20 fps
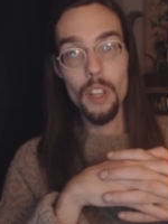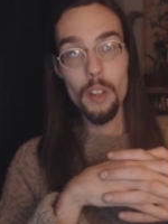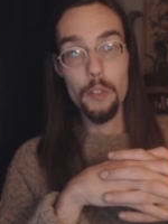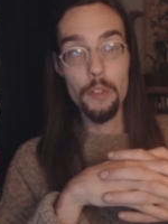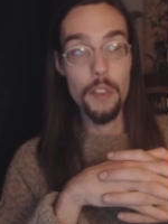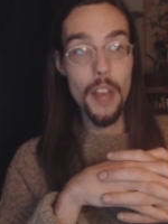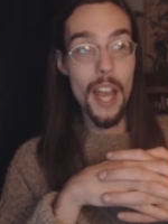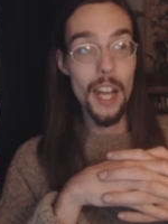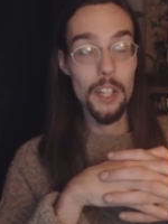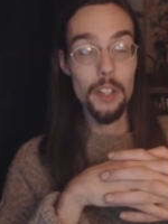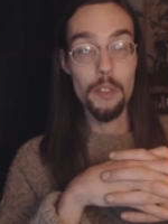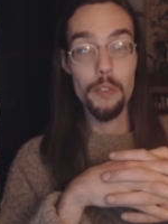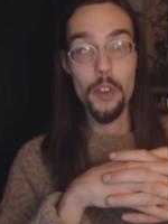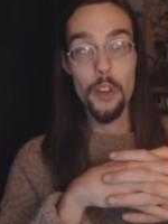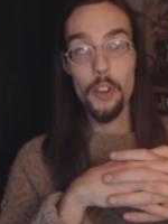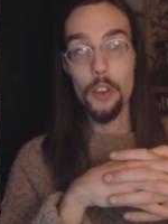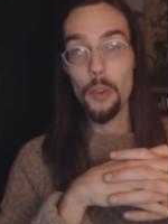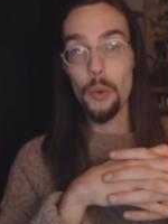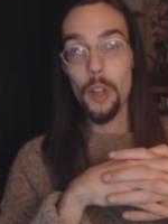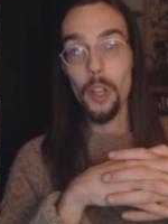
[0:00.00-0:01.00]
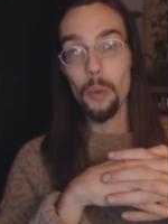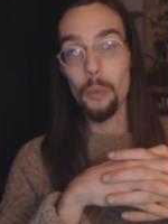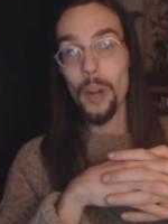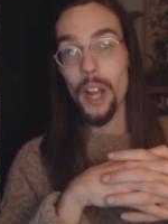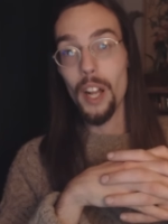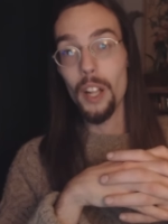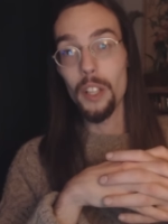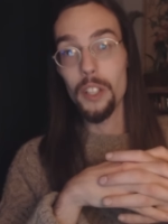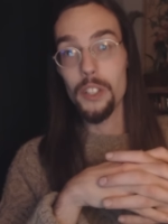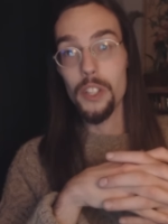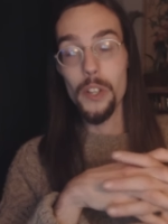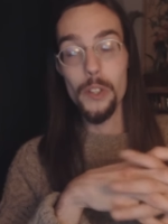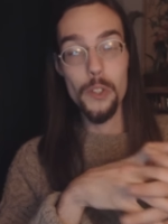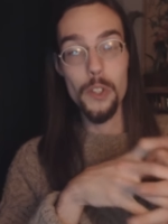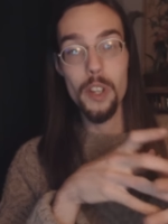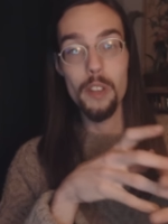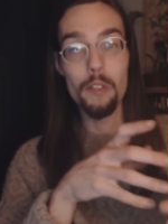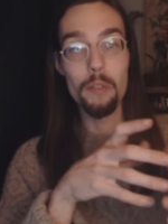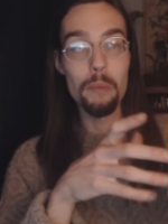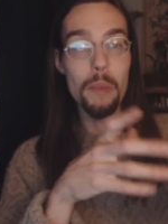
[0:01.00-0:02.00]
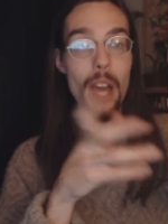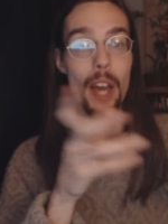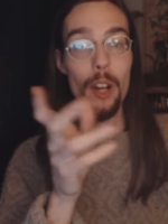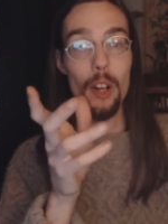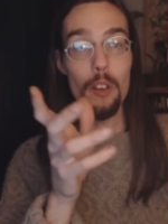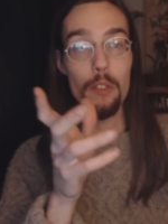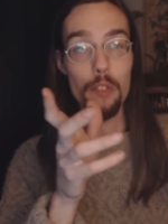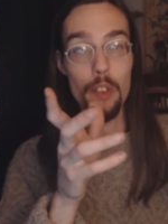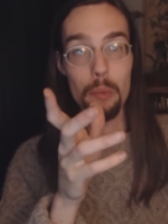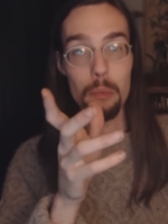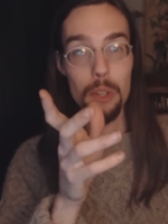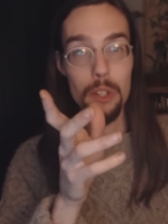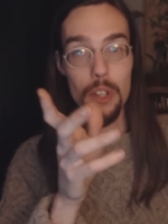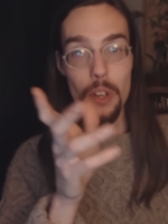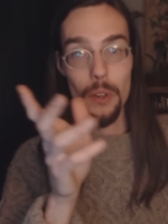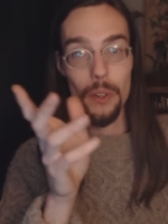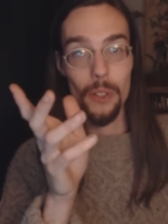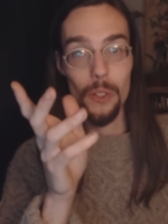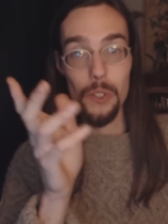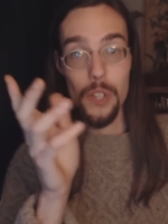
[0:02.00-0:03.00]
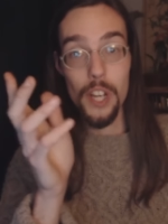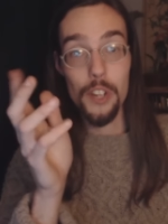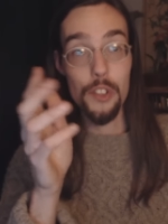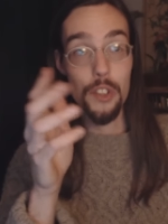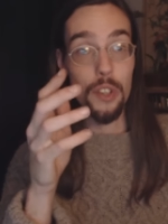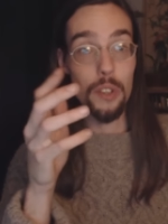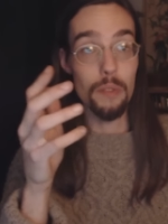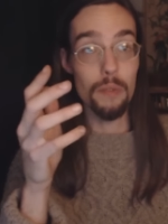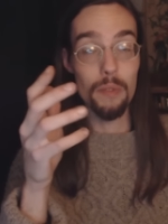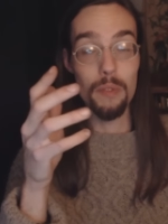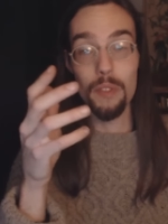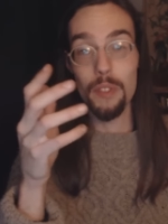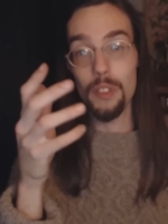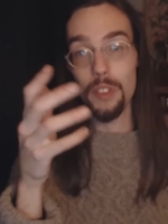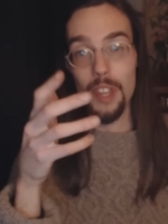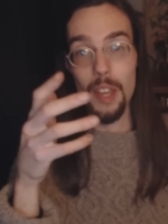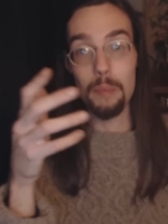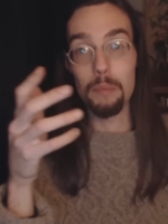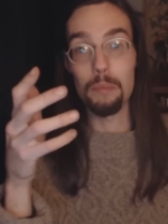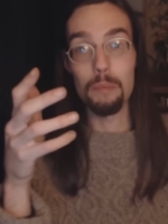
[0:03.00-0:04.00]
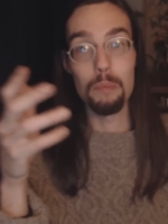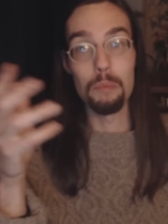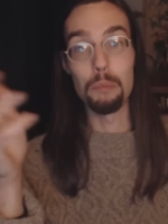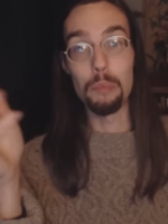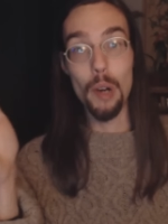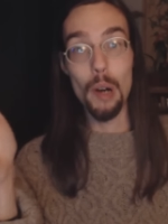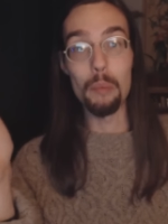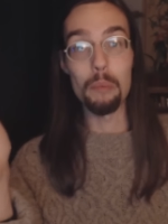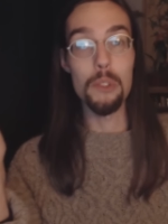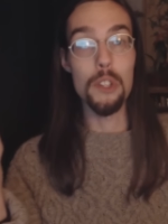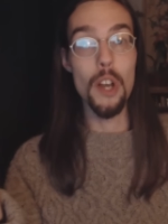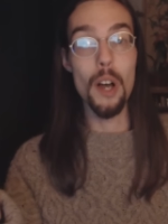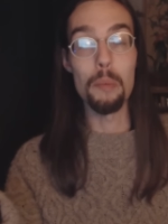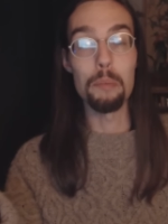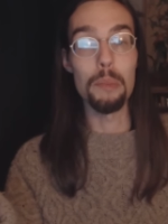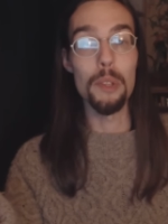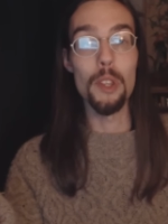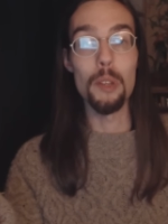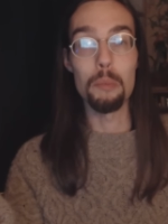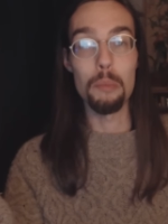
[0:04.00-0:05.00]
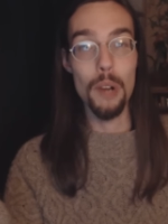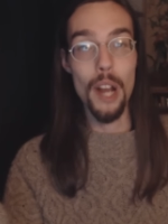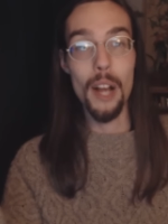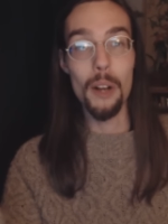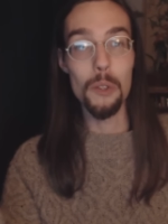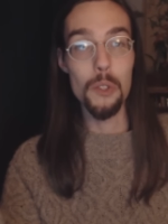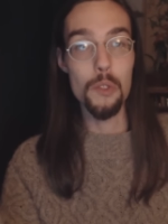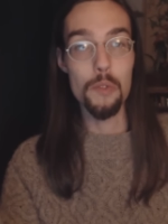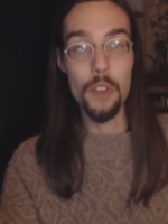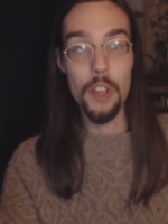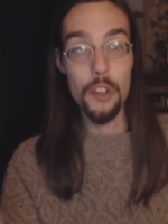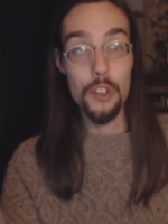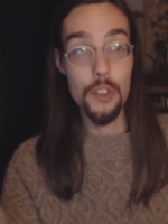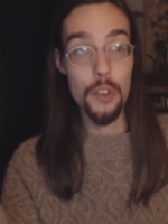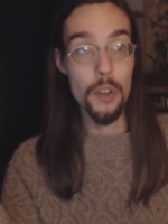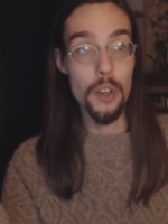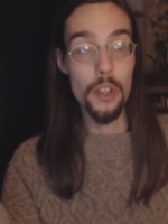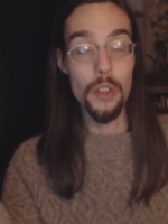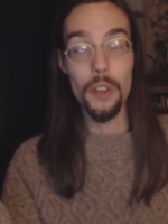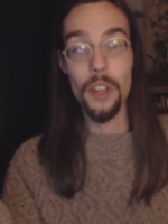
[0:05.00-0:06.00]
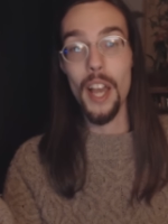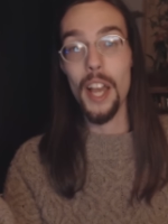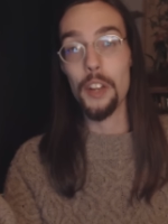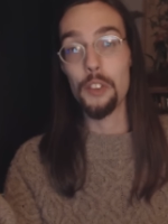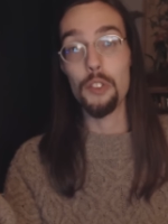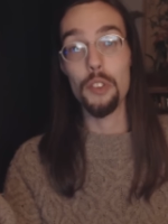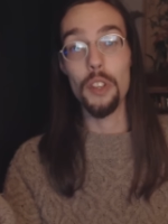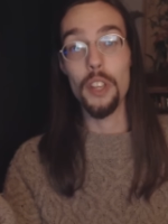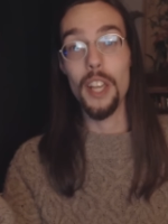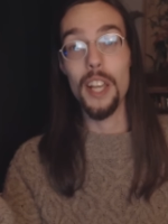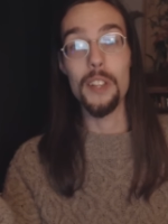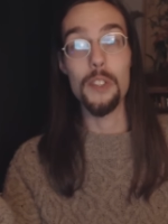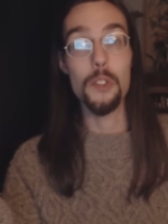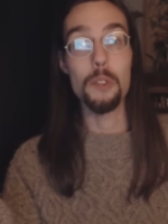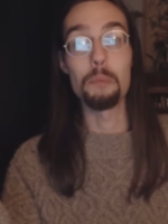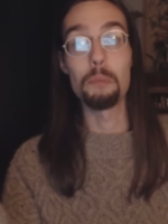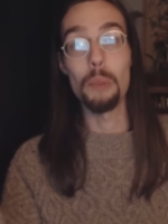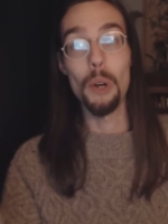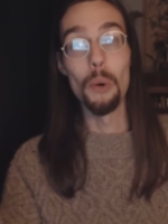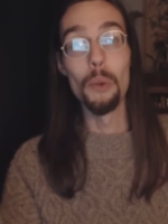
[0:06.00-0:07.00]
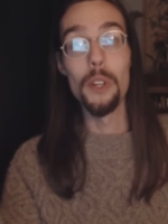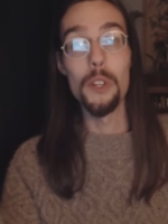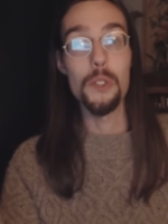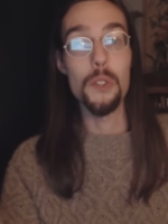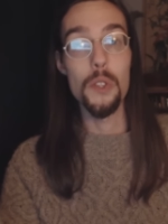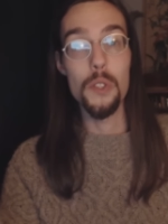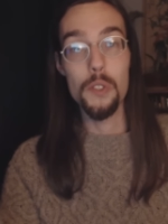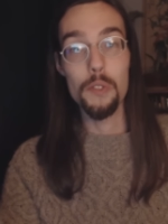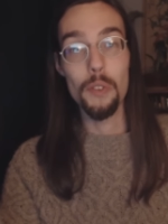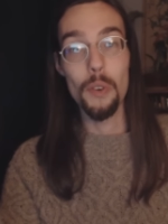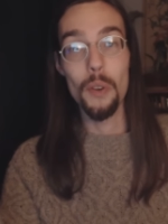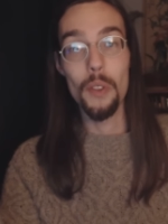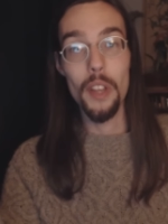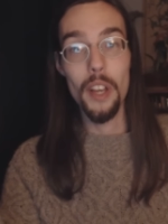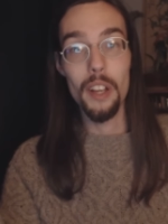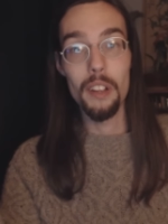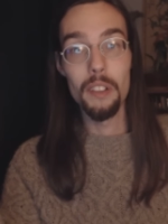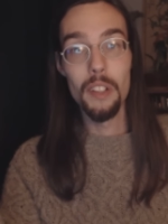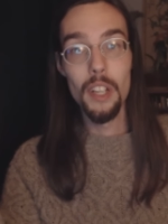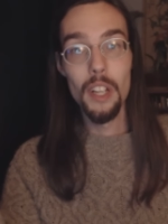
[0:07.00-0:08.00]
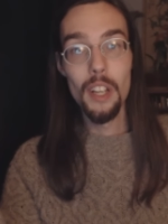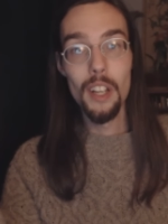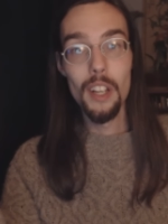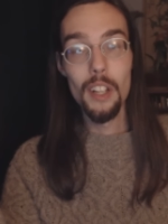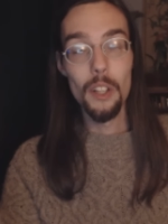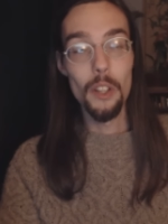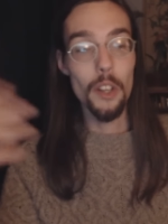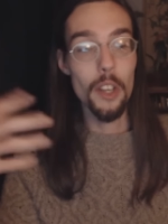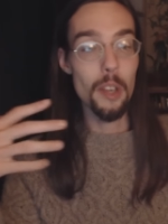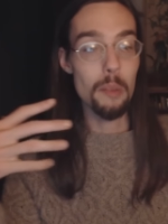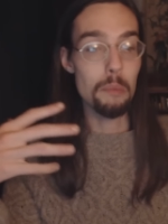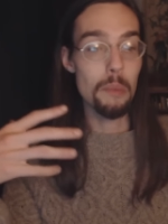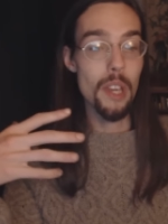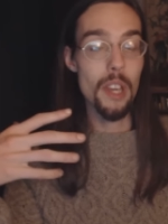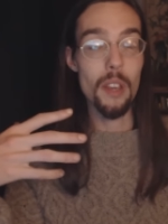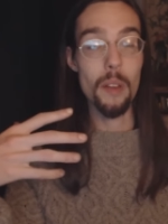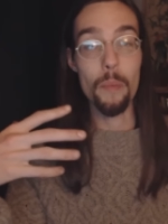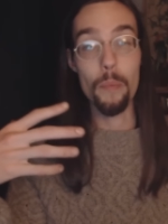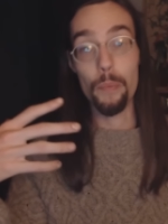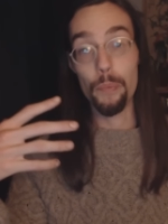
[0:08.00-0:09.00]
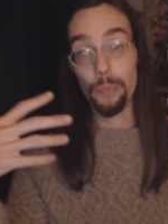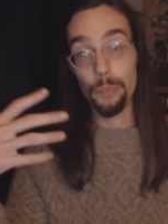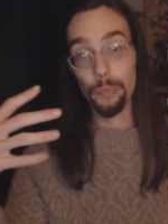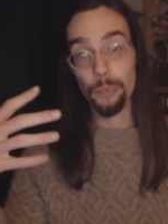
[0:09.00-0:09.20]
In fact, if you're doing well, it doesn't even matter if your material's edgy get bumped up in the browse feature, you actually get some bonuses for that. Look at me.